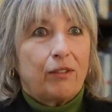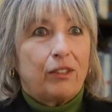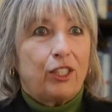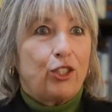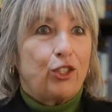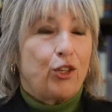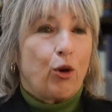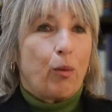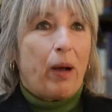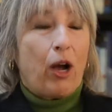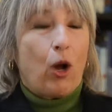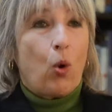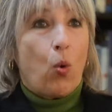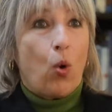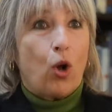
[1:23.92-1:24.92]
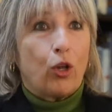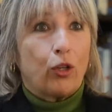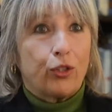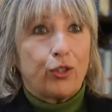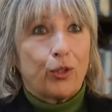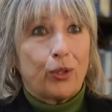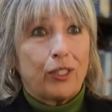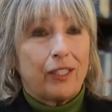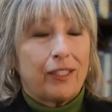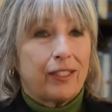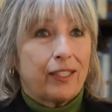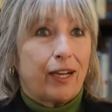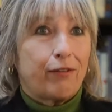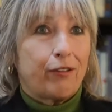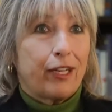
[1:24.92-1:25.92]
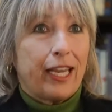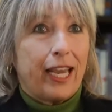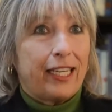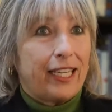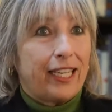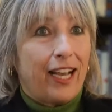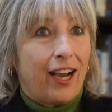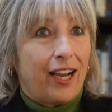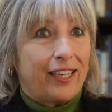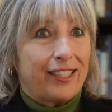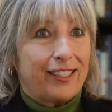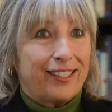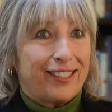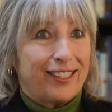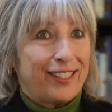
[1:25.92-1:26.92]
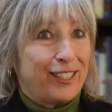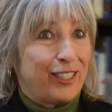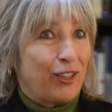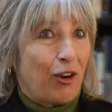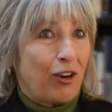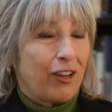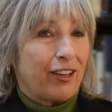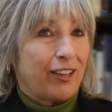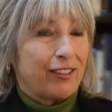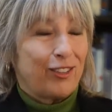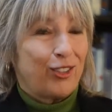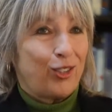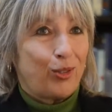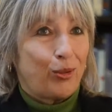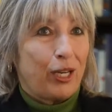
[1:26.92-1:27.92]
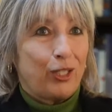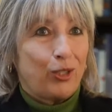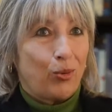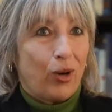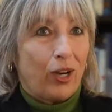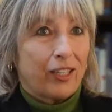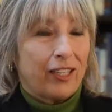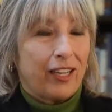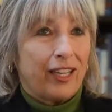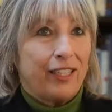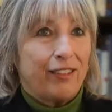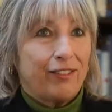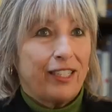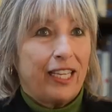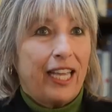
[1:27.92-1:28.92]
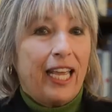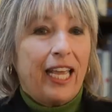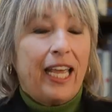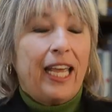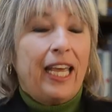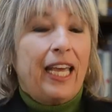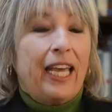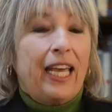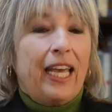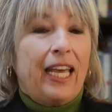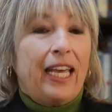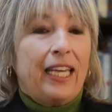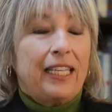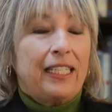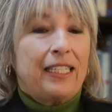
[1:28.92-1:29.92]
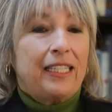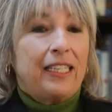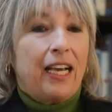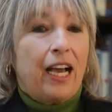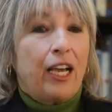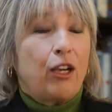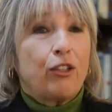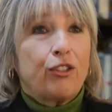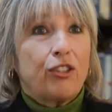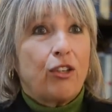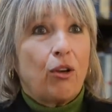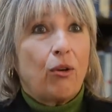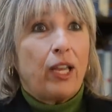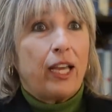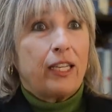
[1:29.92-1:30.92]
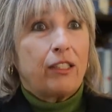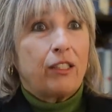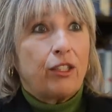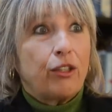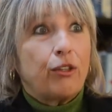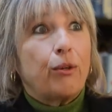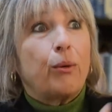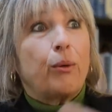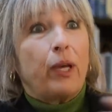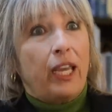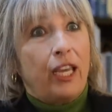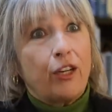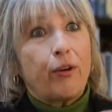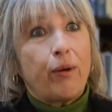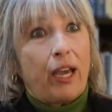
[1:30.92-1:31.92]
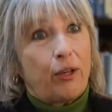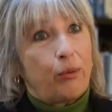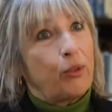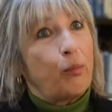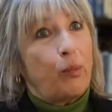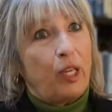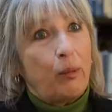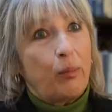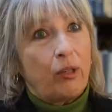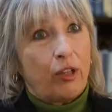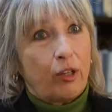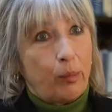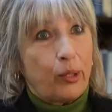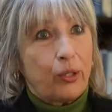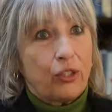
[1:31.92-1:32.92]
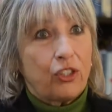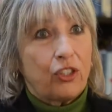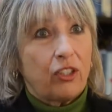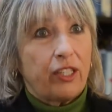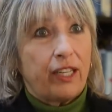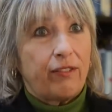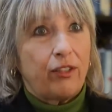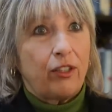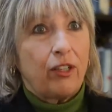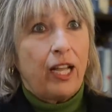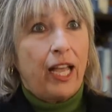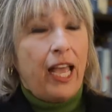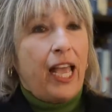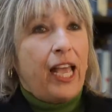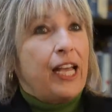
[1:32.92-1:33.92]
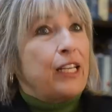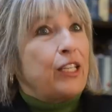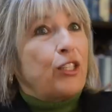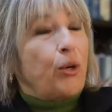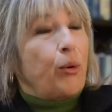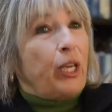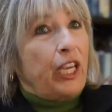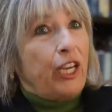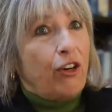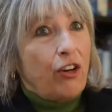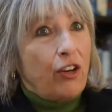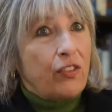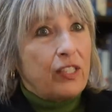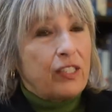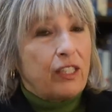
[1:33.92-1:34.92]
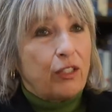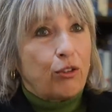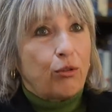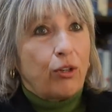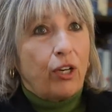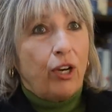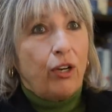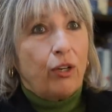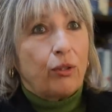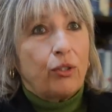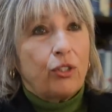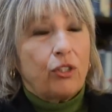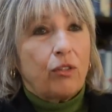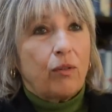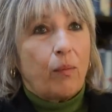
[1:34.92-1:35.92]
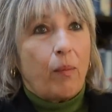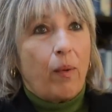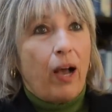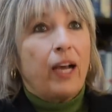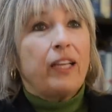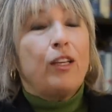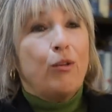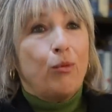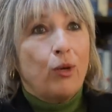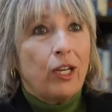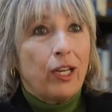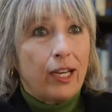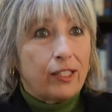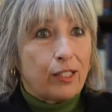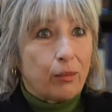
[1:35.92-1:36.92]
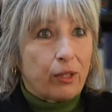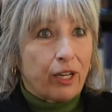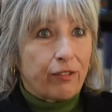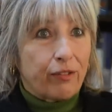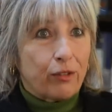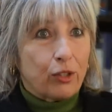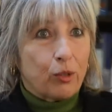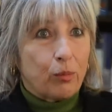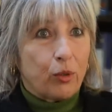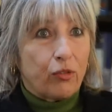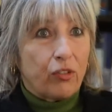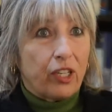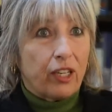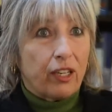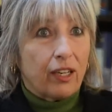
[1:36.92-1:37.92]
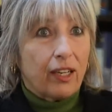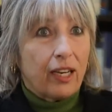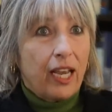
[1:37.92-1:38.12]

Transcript: did you know about quolls, or discovering antechinus's and all our strange wildlife. And I also like to interact with people on a personal level. So here on the Central Coast, I didn't realize it when I first moved here,